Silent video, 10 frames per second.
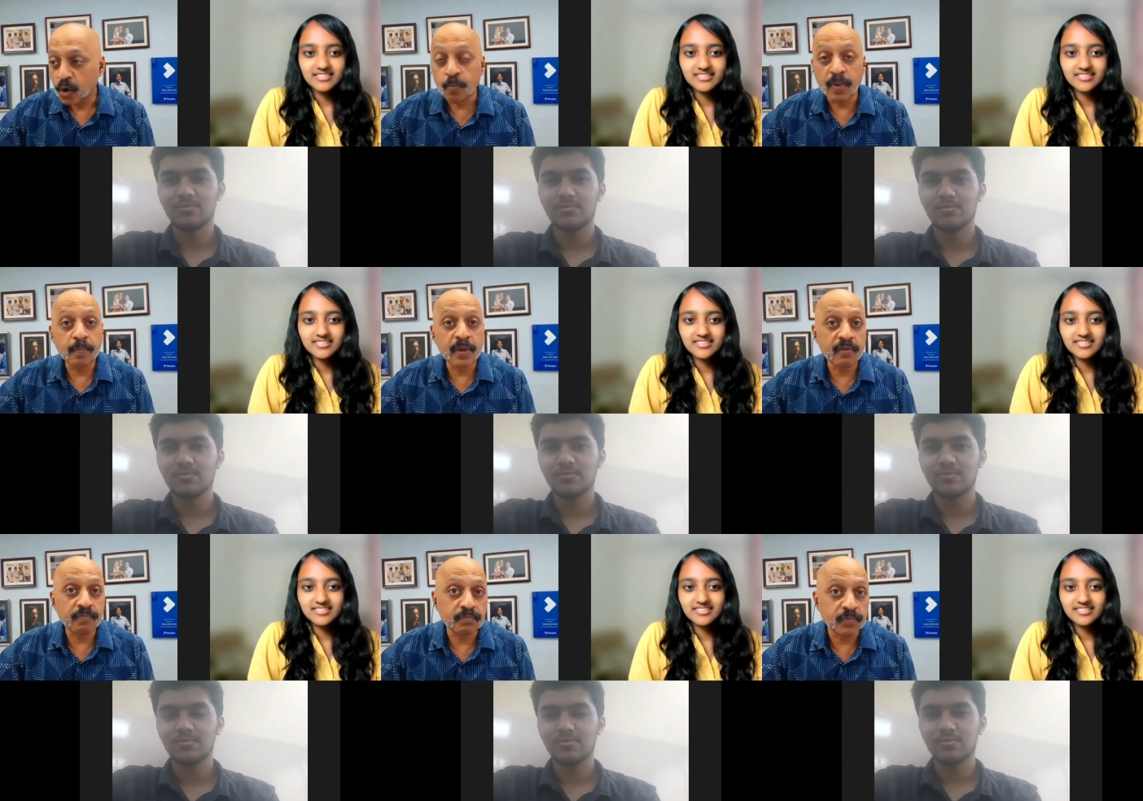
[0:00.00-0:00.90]
Speaker 1: who may
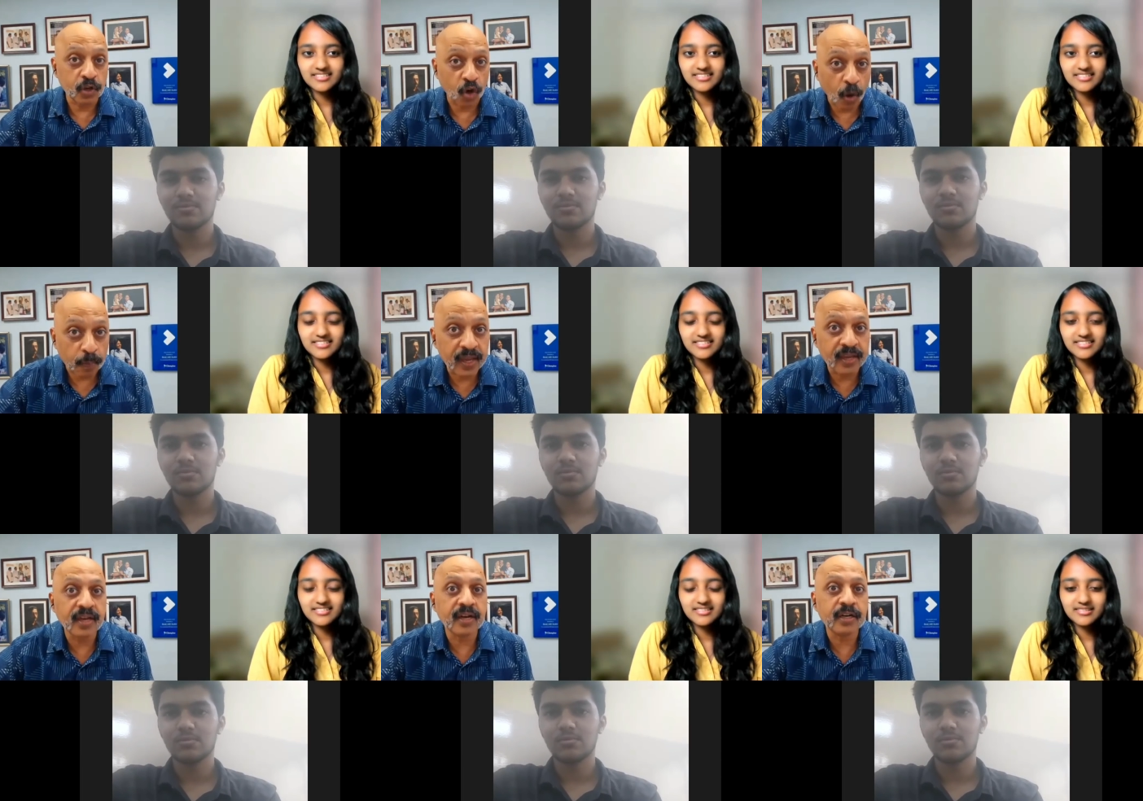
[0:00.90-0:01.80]
be dropping a
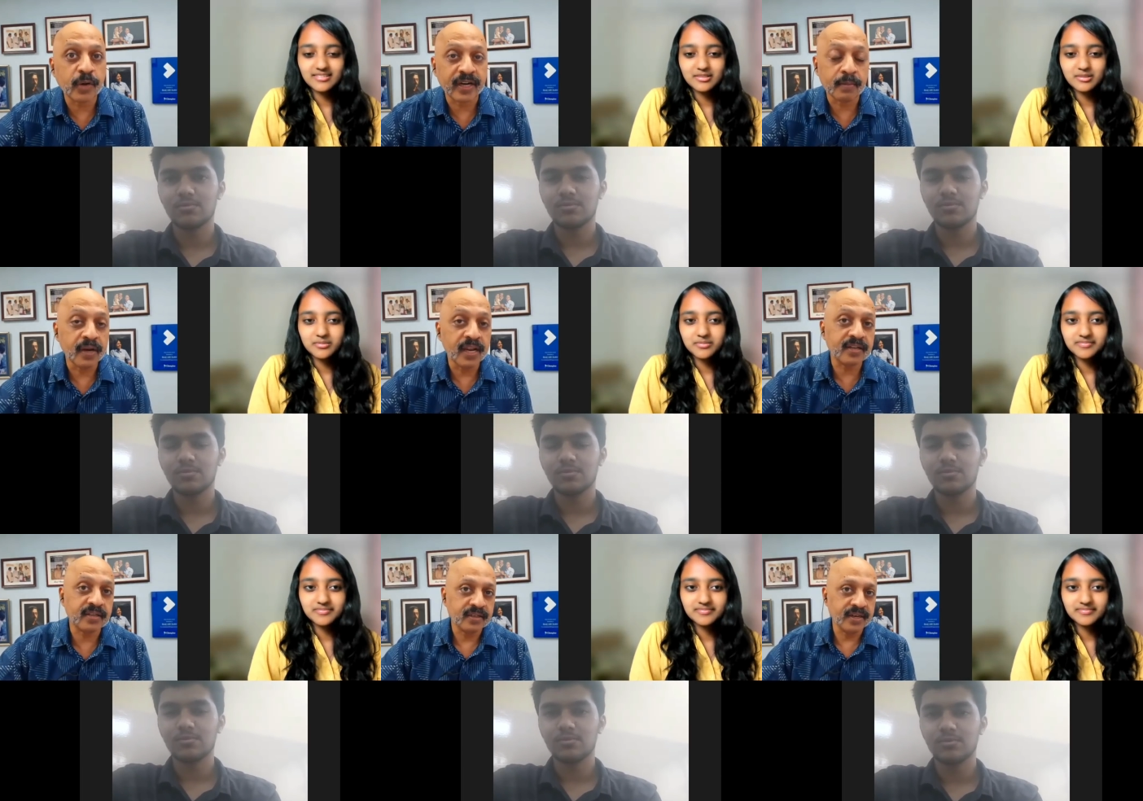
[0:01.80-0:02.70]
year to attempt
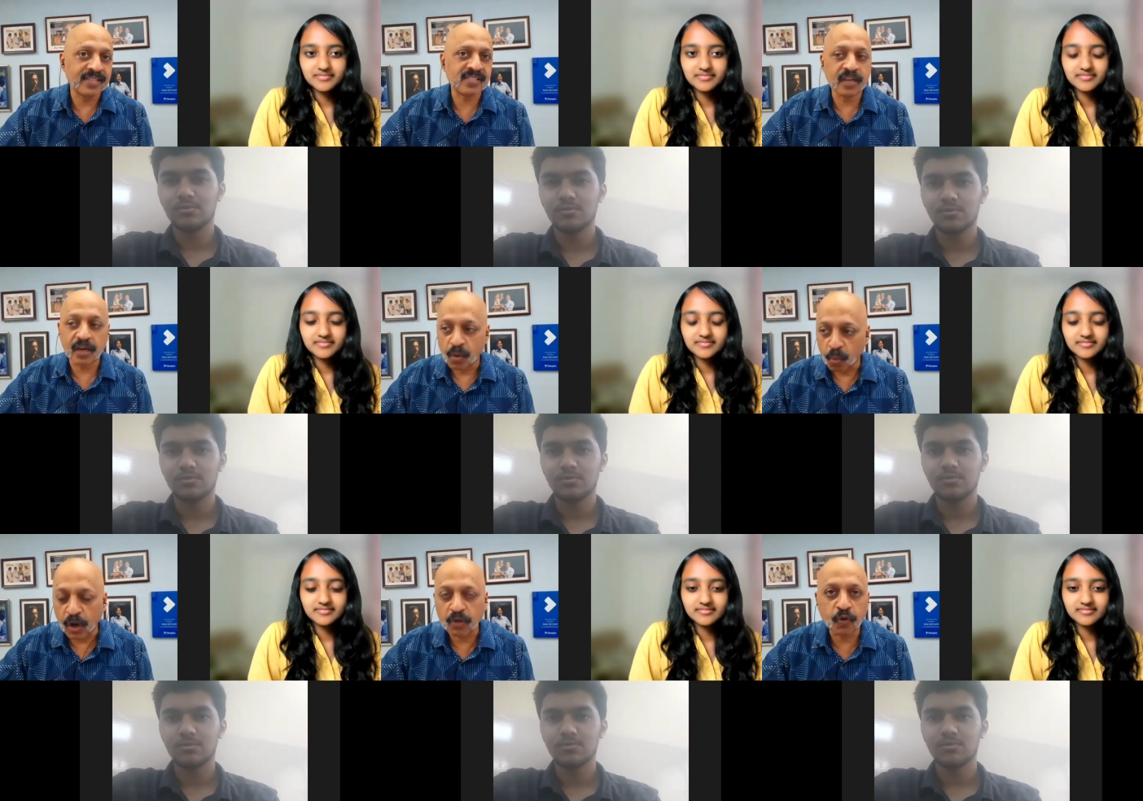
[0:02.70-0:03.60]
NEET next year,
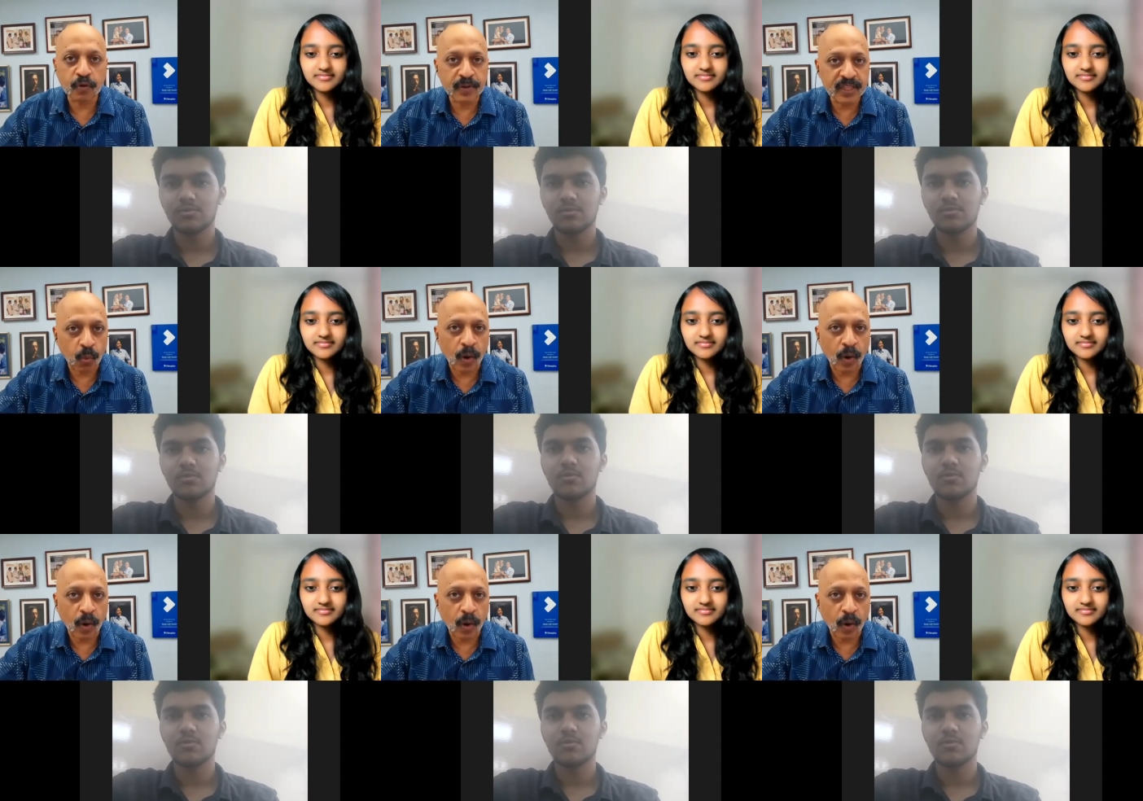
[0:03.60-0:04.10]
what would be the